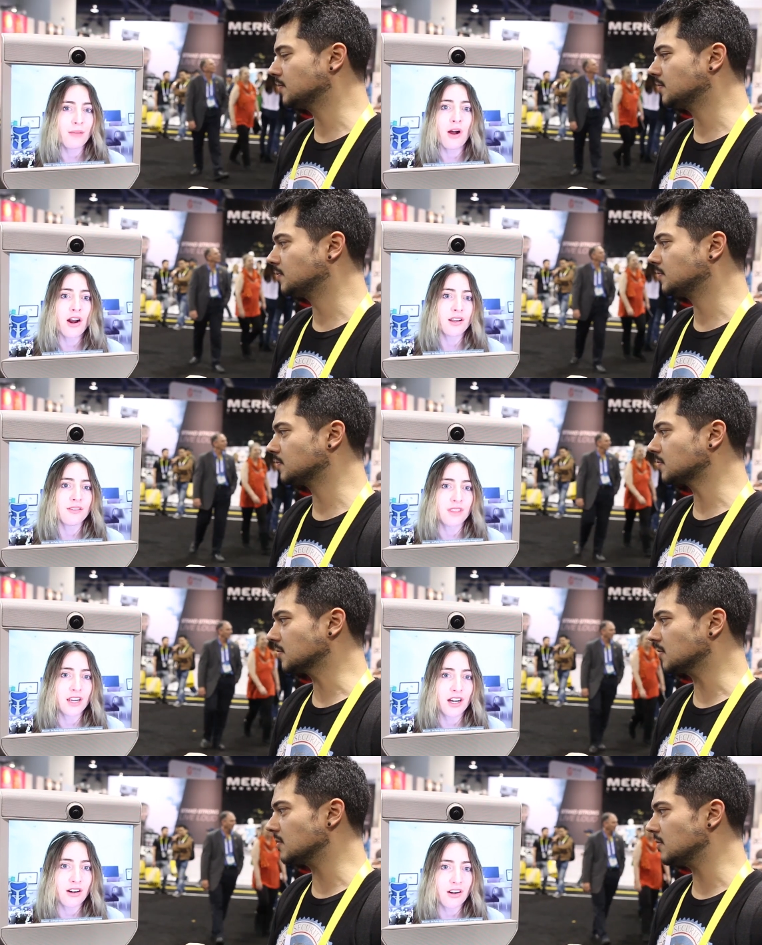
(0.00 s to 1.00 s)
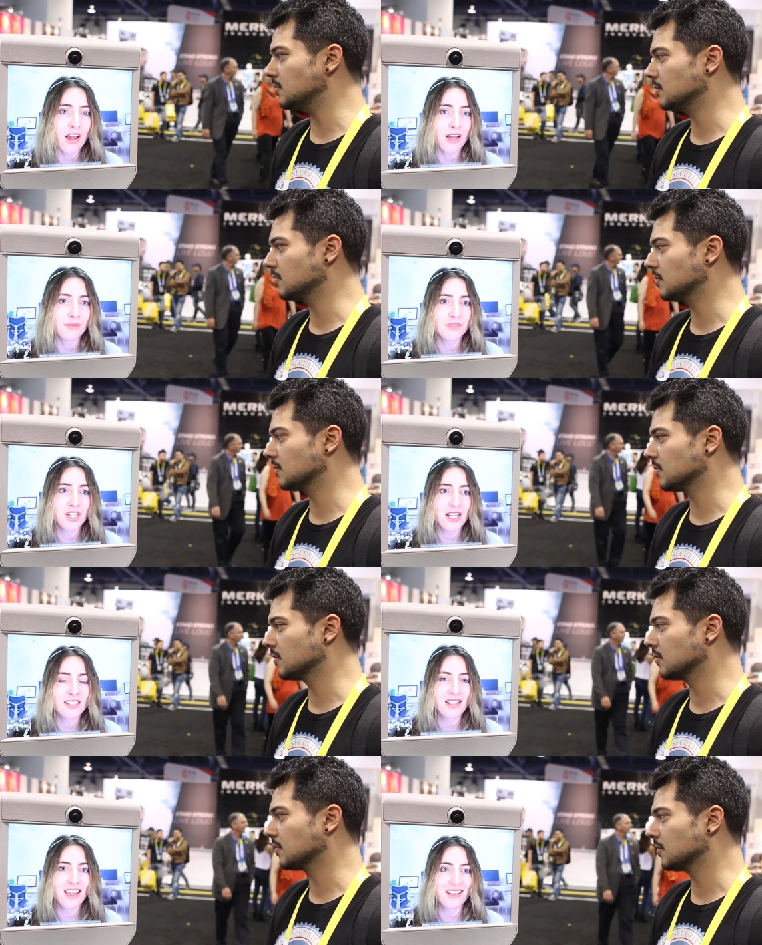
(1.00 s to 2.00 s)
Speaker 1: a part of their,
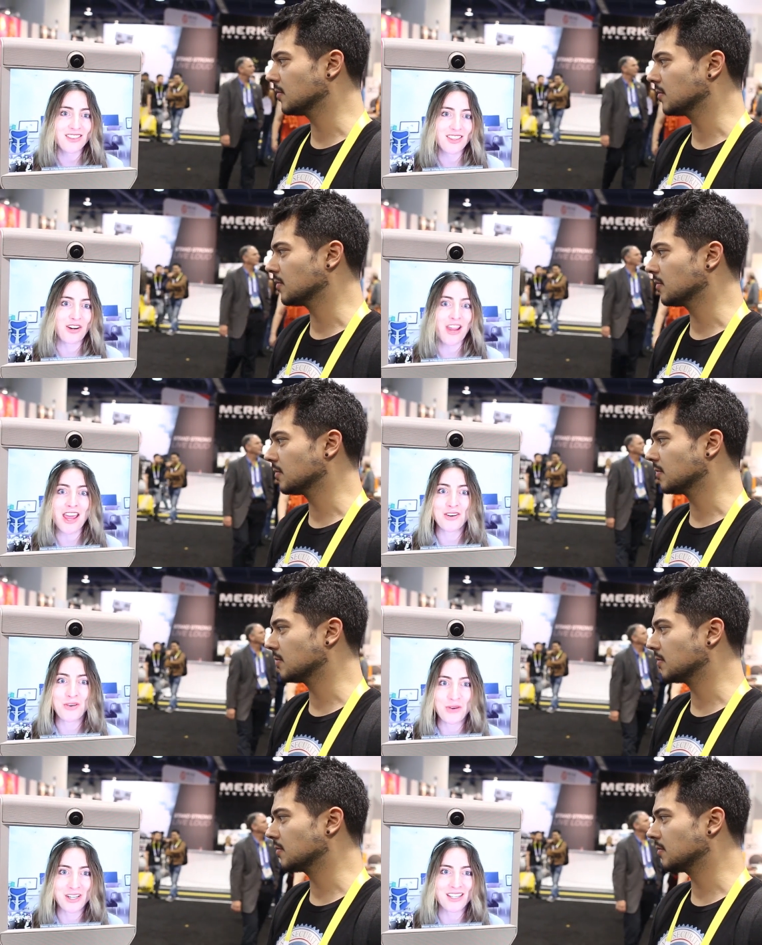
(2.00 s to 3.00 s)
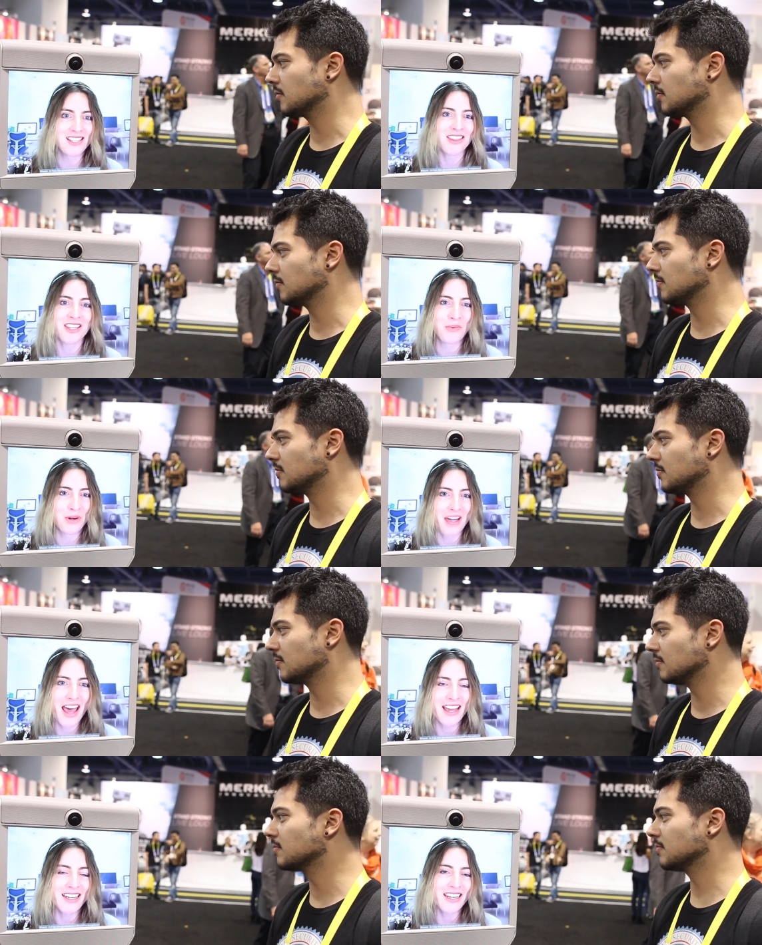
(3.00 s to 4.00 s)
their headquarters that they
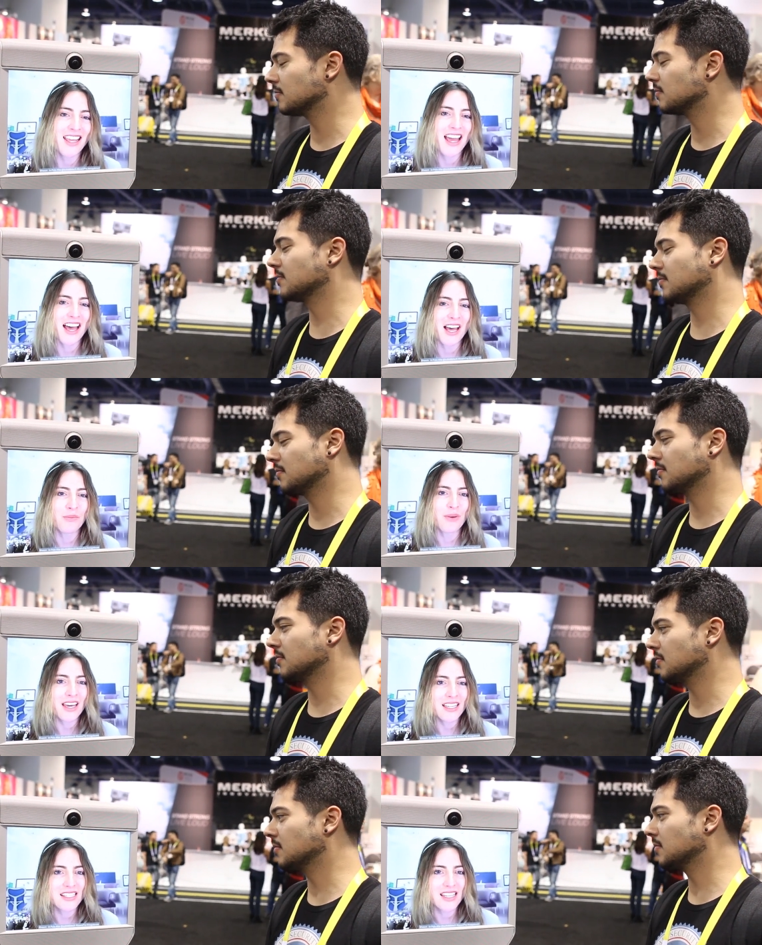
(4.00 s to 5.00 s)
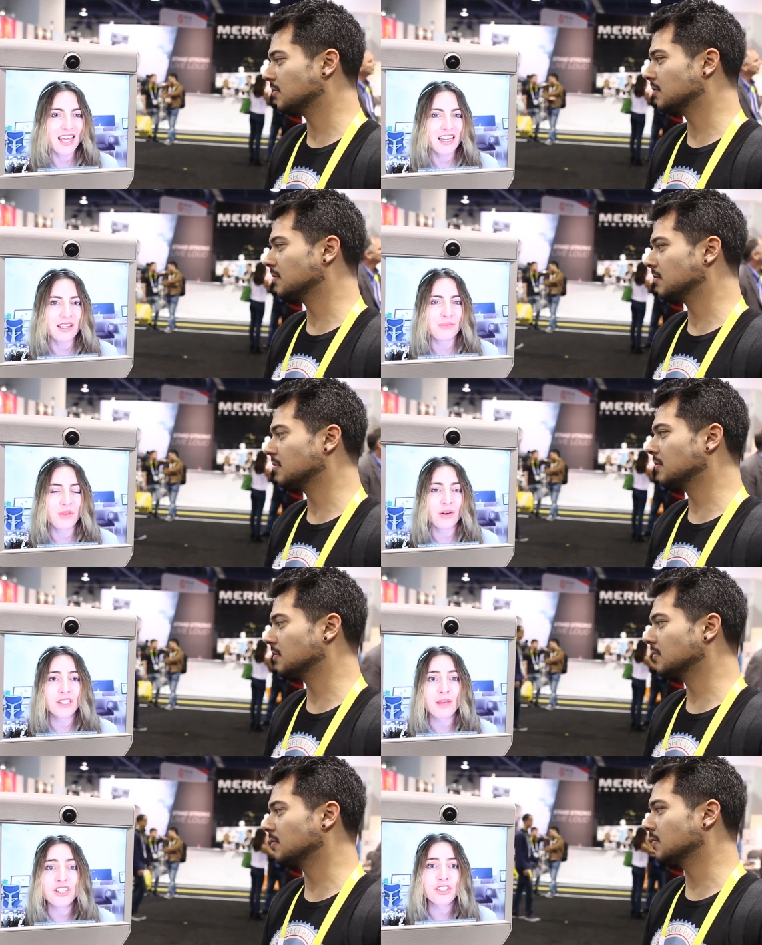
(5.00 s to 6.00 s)
weren't at. With that said,
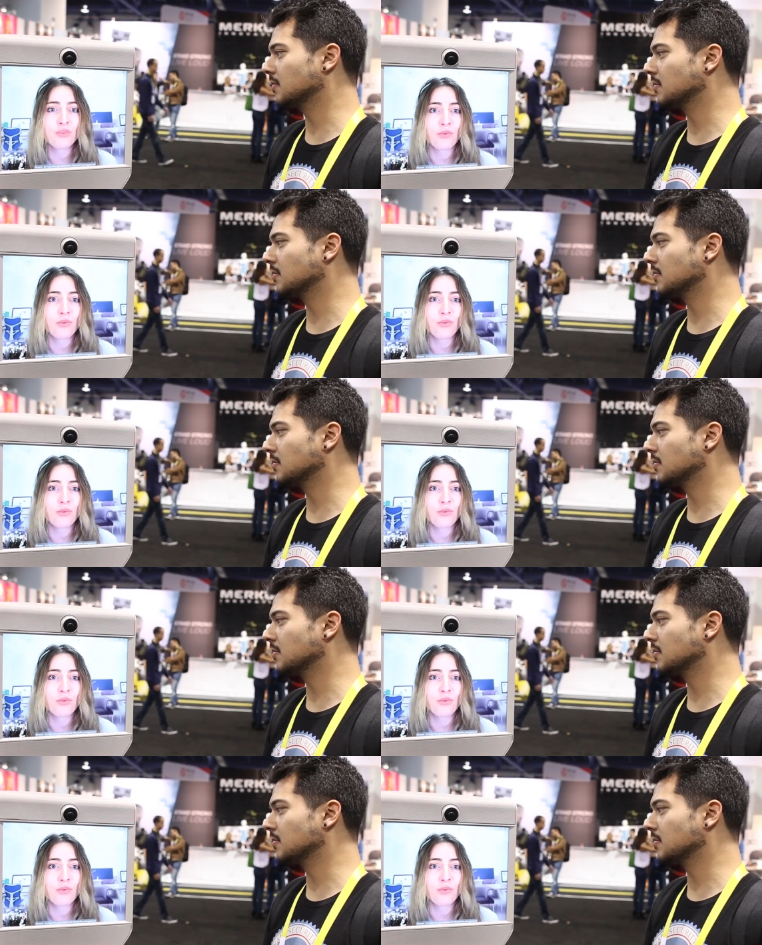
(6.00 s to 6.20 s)
it's actually